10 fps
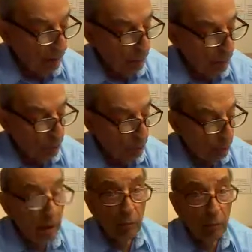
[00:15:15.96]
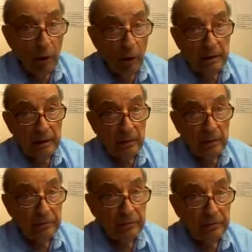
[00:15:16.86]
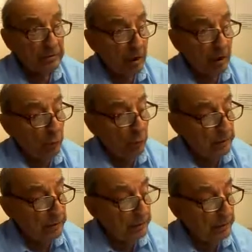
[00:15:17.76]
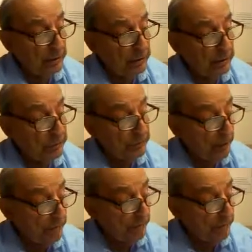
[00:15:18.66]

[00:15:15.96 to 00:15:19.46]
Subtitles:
most chronic disease, according to the CDC.